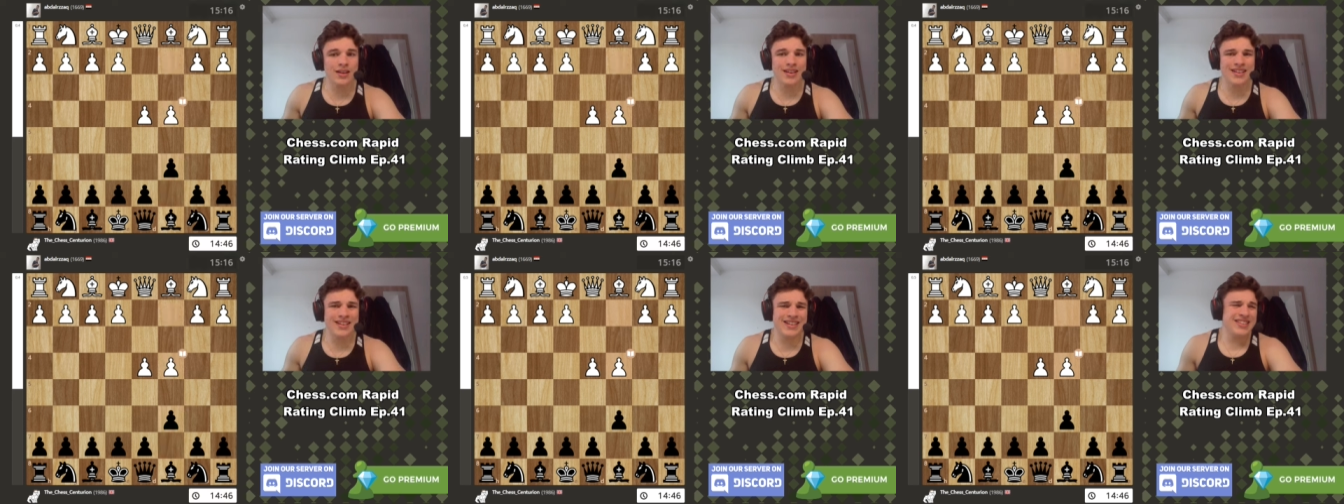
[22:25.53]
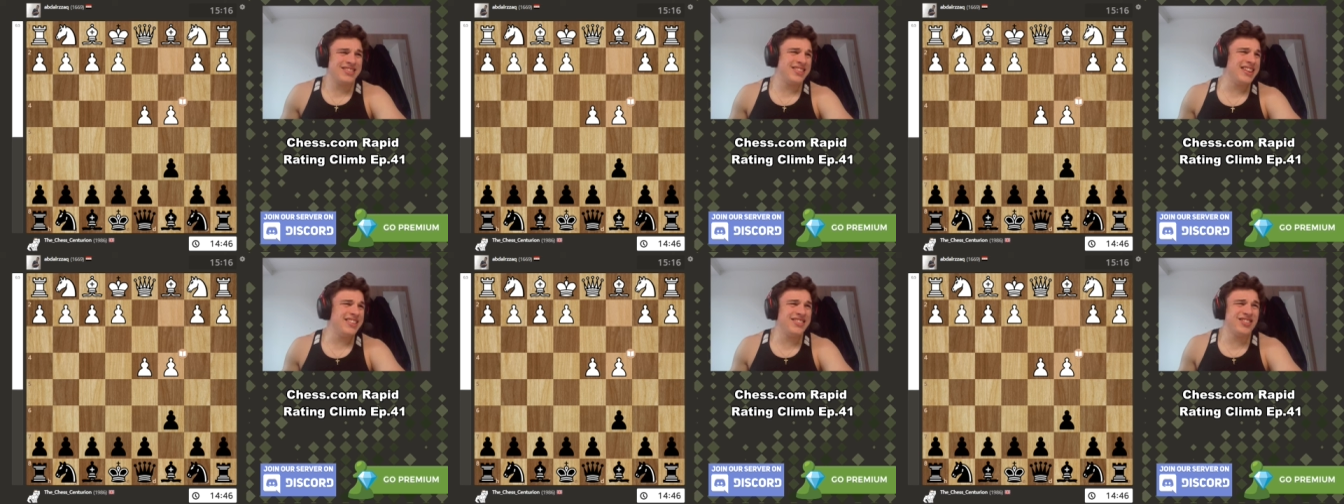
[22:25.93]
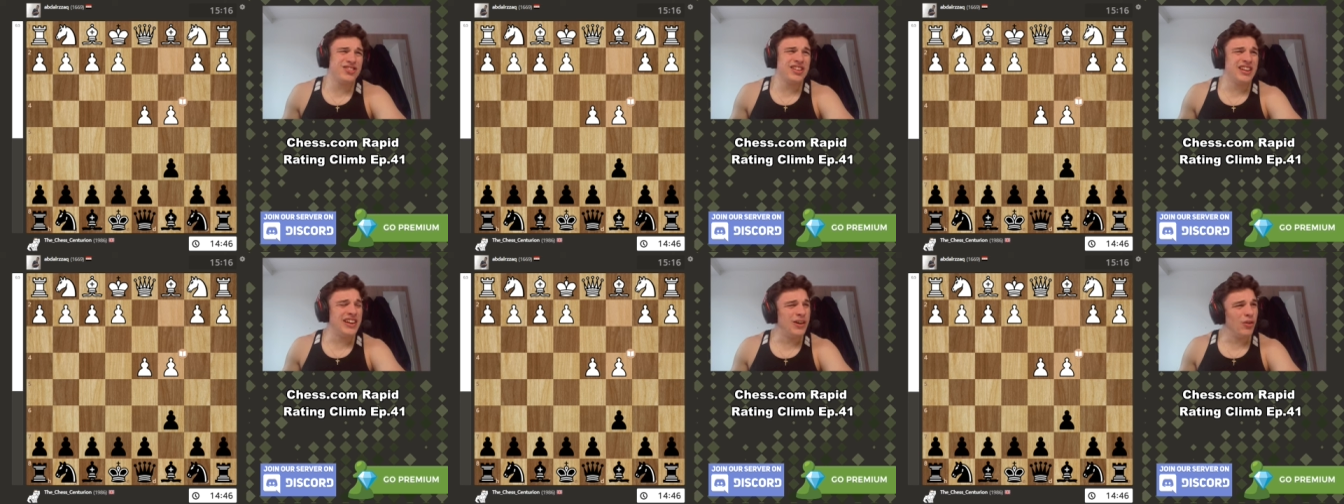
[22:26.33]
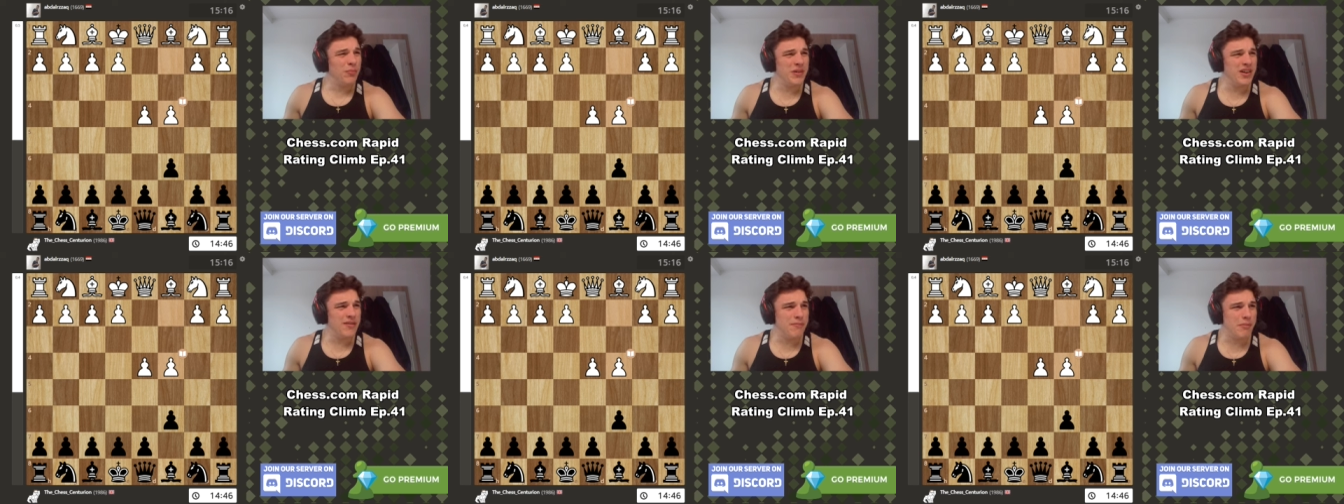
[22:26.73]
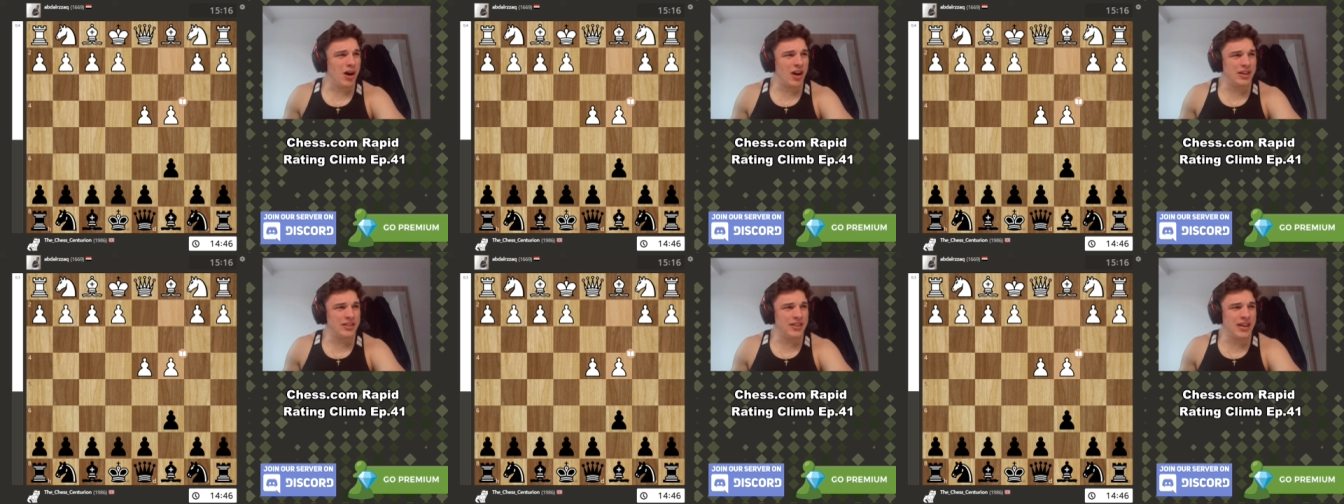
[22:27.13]
It's it's just a little bit of
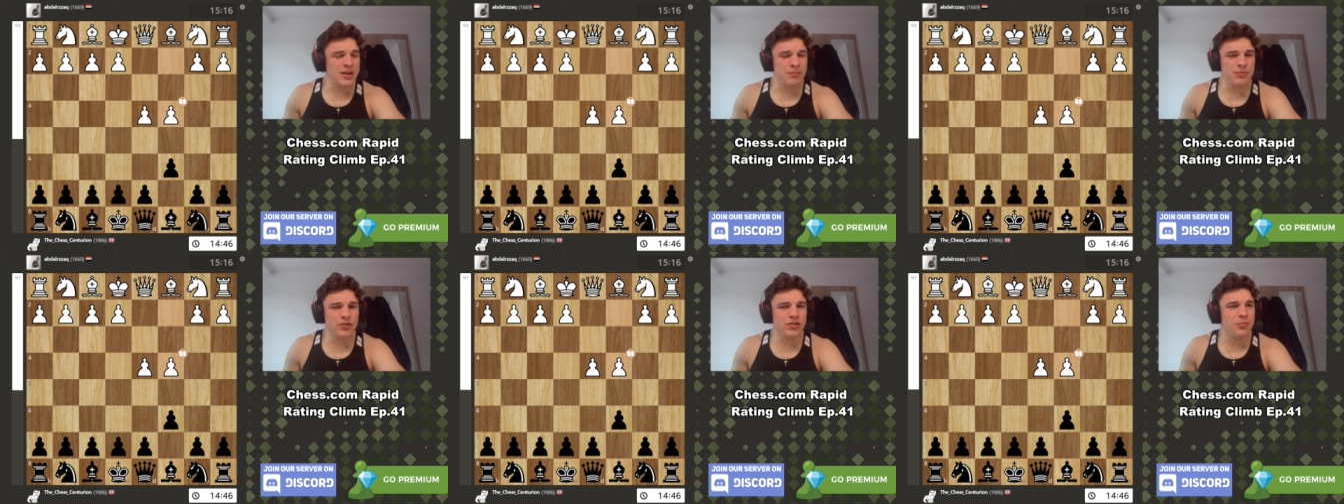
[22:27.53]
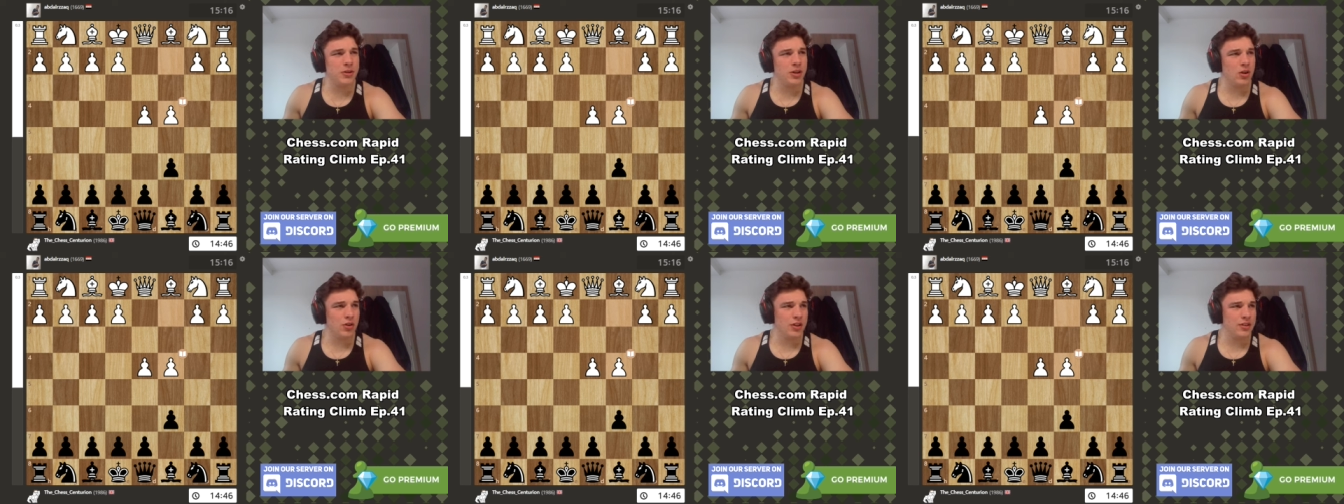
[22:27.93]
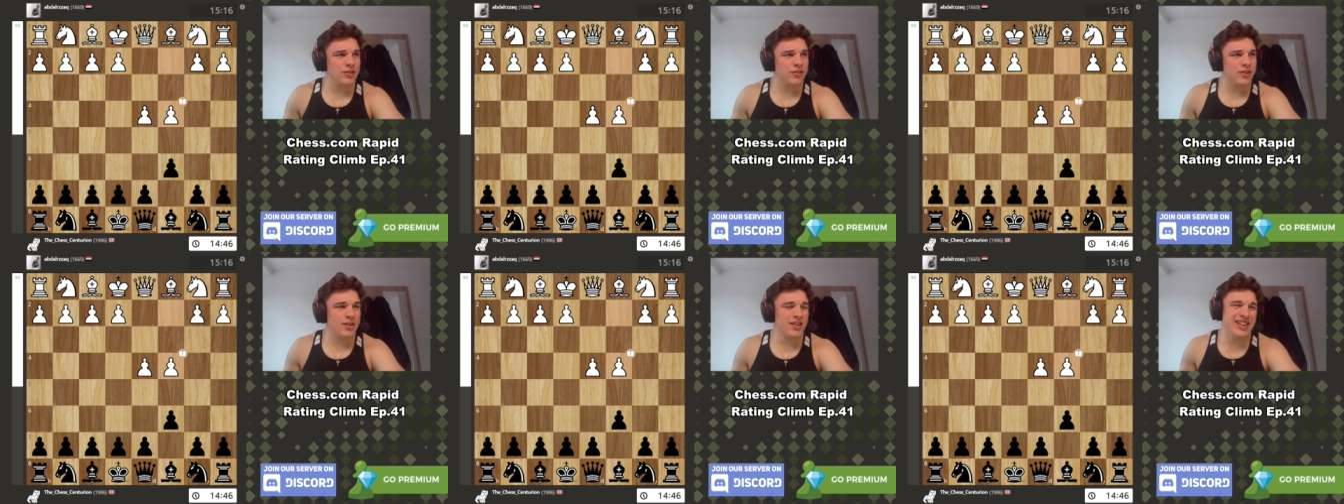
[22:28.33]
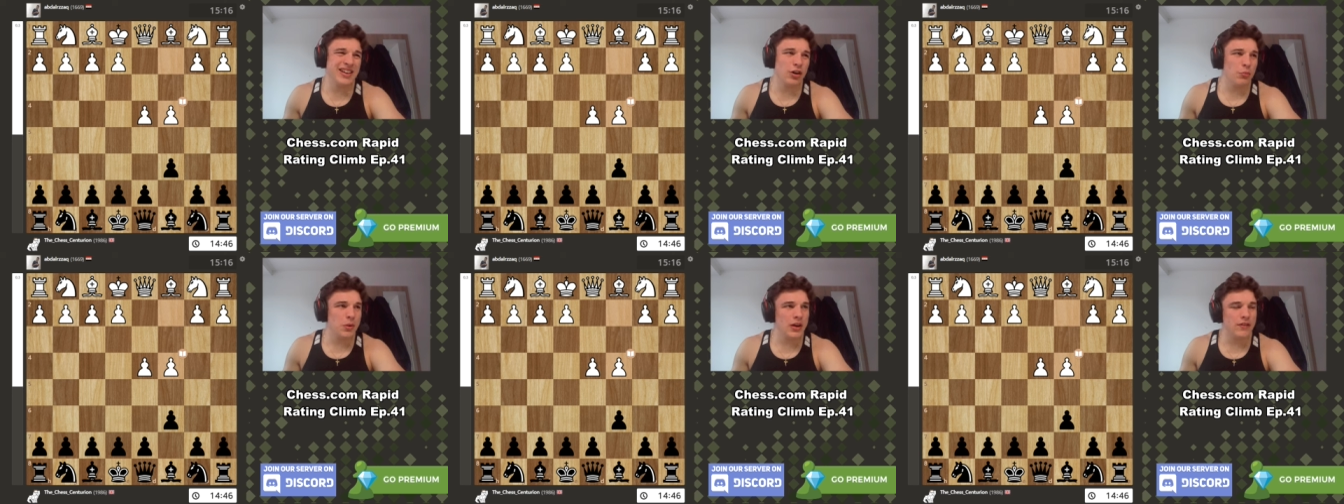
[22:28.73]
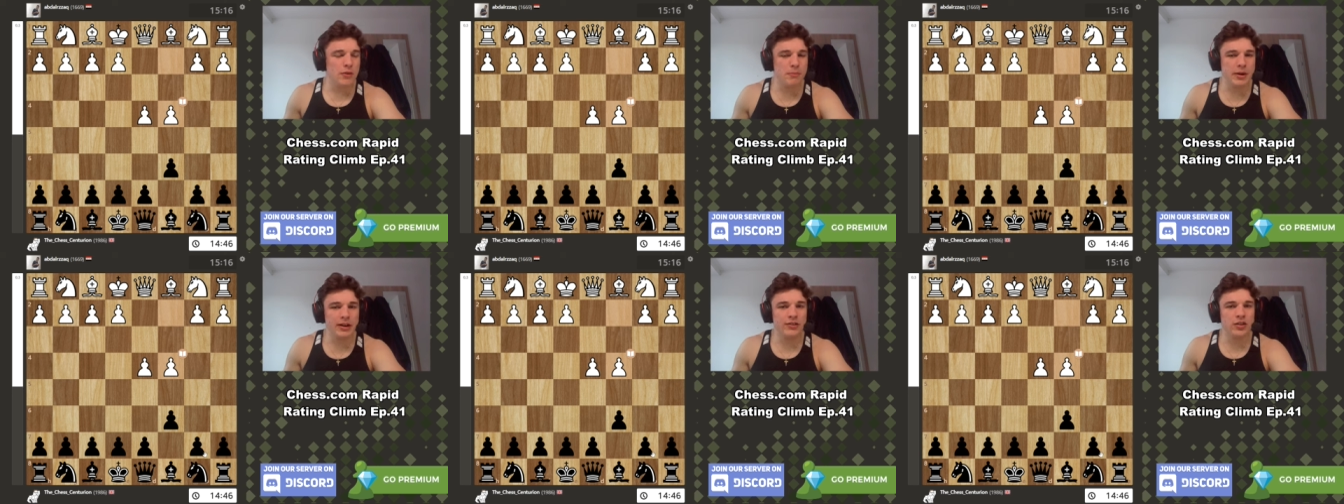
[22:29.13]
mind games, to be honest. A little bit of a
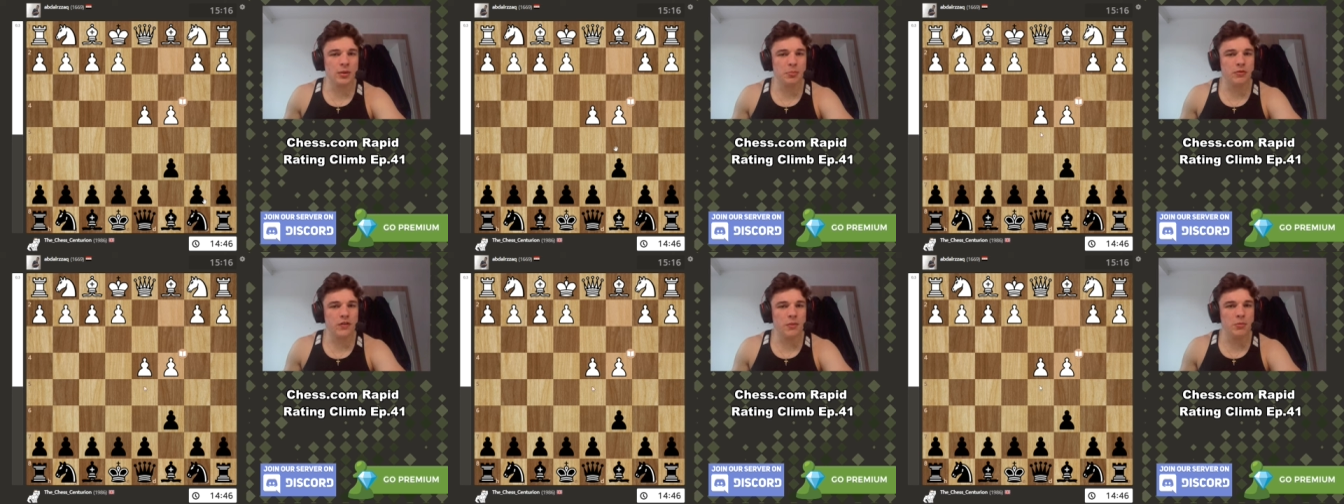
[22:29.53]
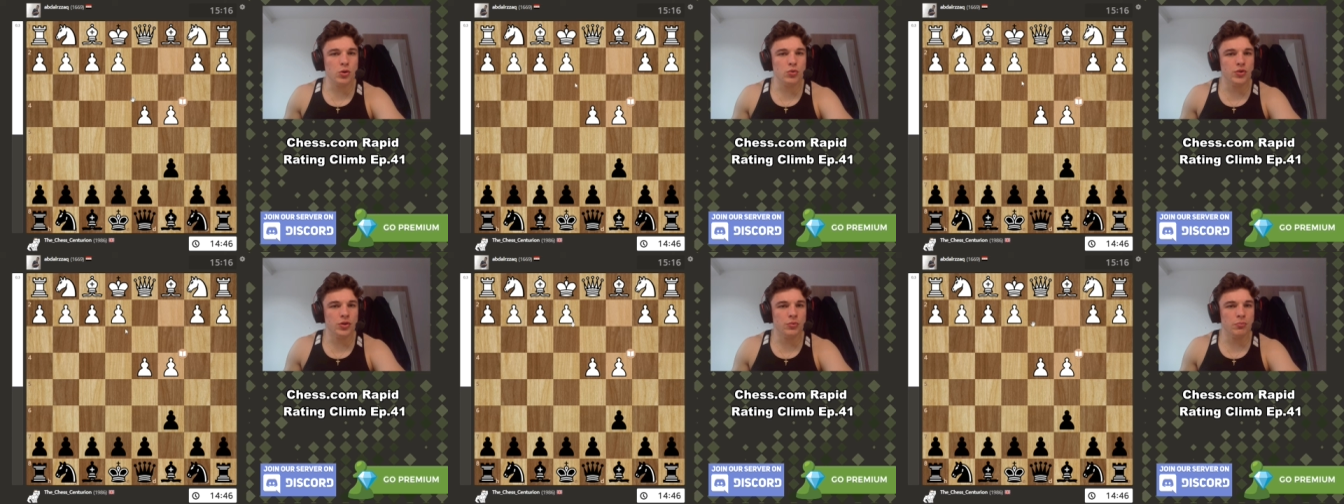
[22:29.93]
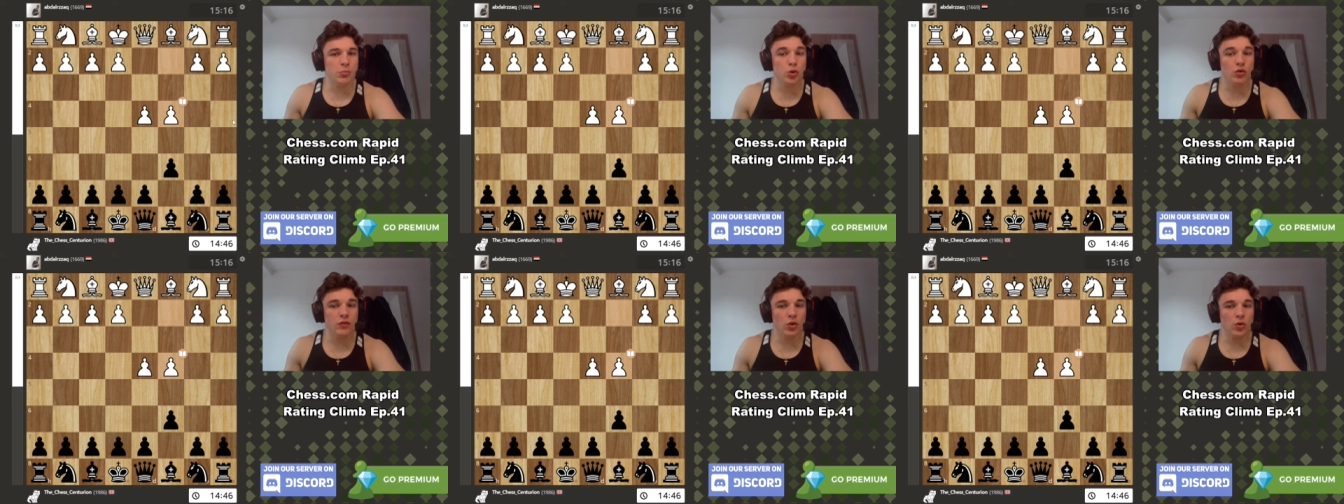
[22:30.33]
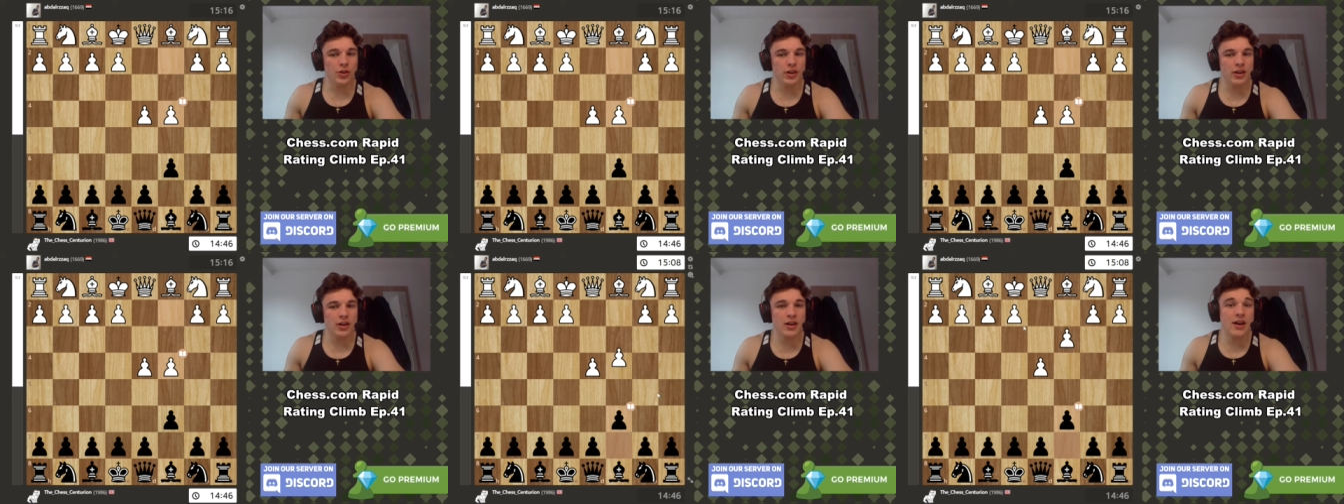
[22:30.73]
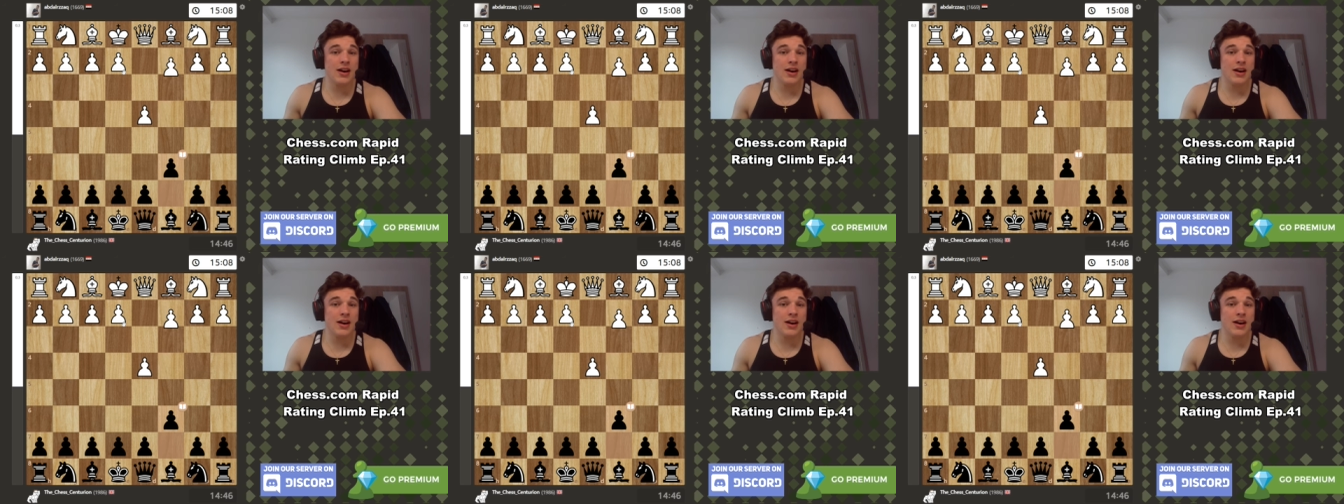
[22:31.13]
mix-up of a move, move order.